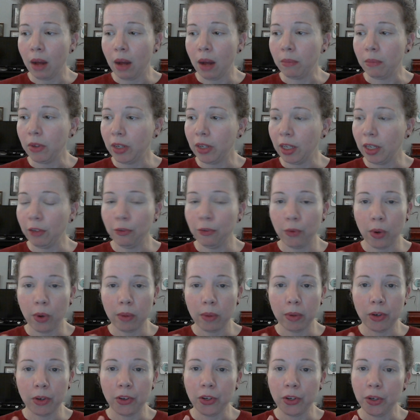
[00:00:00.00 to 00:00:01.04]
I'm looking
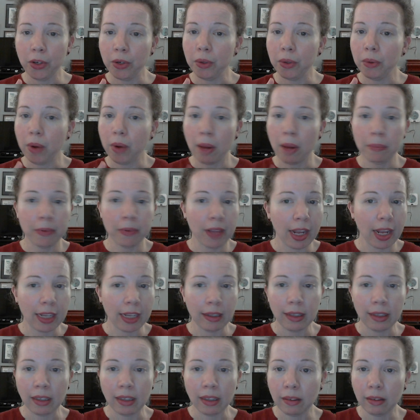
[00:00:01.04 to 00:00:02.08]
forward to
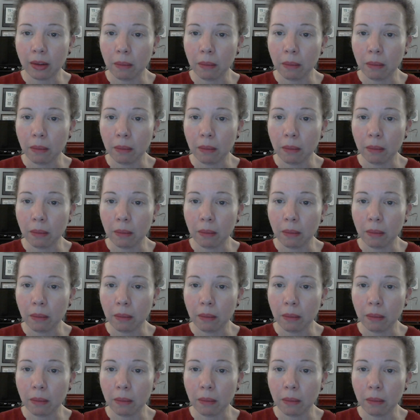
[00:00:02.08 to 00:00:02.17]
upcycling